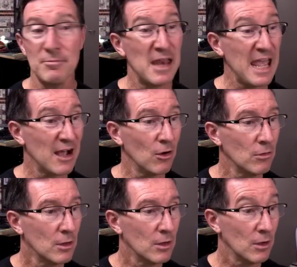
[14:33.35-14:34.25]
Now,
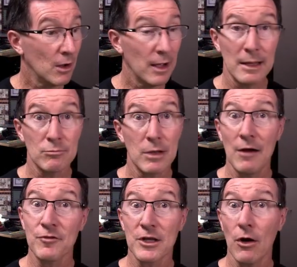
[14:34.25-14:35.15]
I
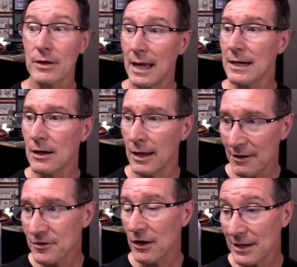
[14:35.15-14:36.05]
have to go
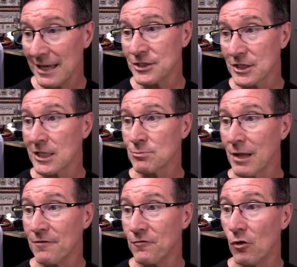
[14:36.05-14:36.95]
to each of these
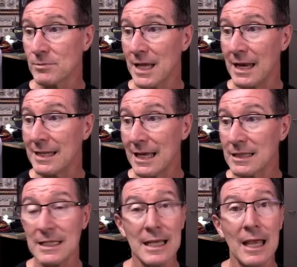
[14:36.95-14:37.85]
platforms and
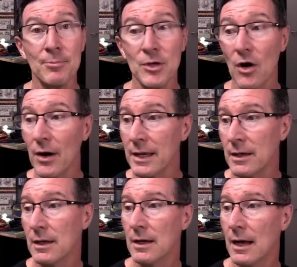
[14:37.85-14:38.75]
get the API
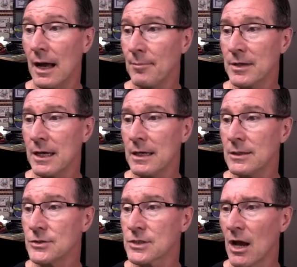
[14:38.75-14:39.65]

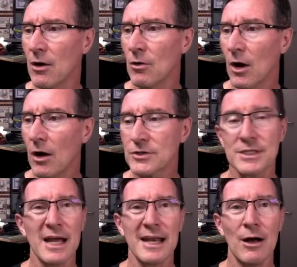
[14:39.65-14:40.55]
keys. So I'll
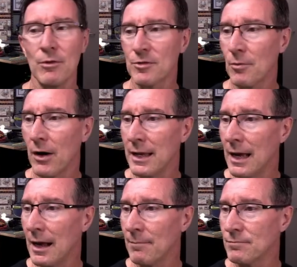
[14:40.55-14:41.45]
start out with
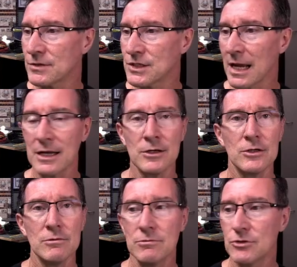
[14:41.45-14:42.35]
my
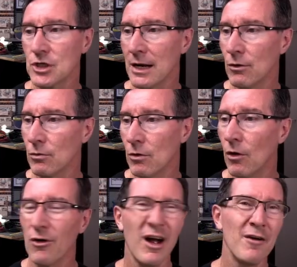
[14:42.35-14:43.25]
second channel,
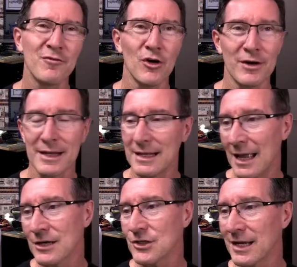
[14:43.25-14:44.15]
or I've got
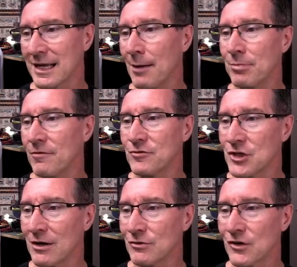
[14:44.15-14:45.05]
actually a couple of
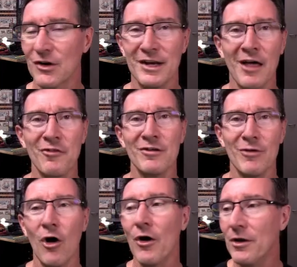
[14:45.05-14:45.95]
channels I've got nothing
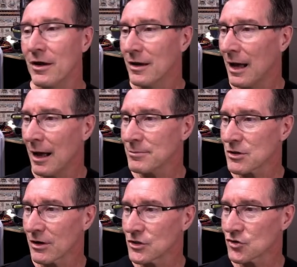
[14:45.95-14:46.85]
on.
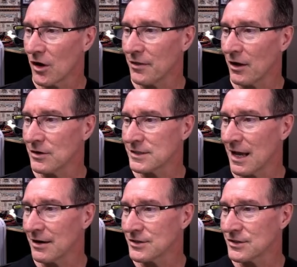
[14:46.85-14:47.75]
So I can try those
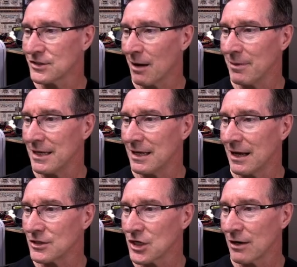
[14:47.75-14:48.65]
out as dummy
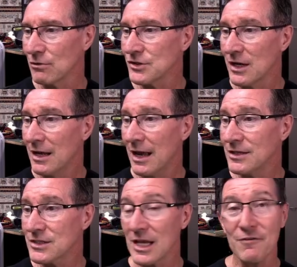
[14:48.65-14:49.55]
channels
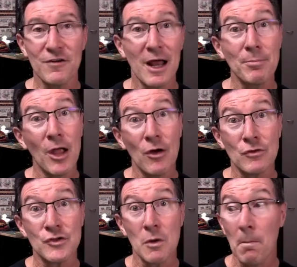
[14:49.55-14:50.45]
and see if it
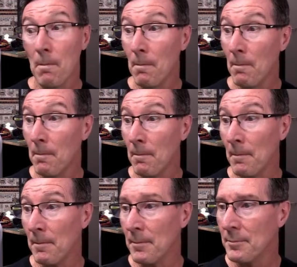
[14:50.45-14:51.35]
uploads.
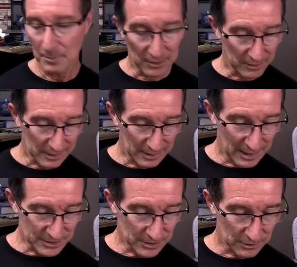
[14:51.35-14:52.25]
But I can
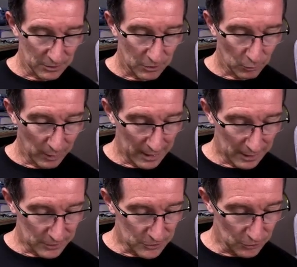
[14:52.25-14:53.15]
ask it,
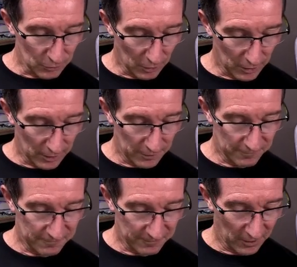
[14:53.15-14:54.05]
where do I
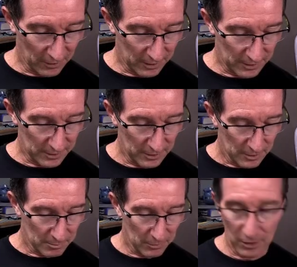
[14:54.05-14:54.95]
find
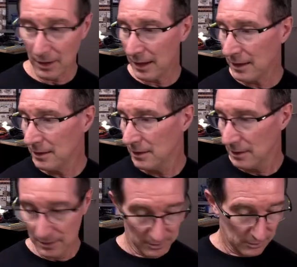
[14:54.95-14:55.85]
my
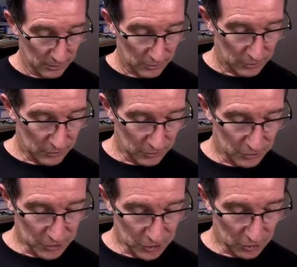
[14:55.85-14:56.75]

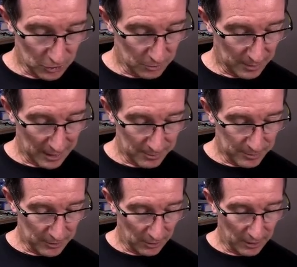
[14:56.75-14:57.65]
YouTube
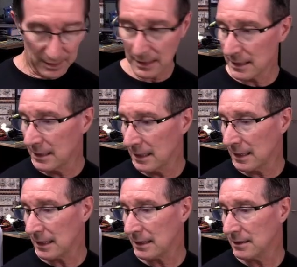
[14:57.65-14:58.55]
API
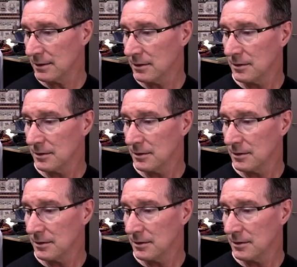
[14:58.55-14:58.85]
key.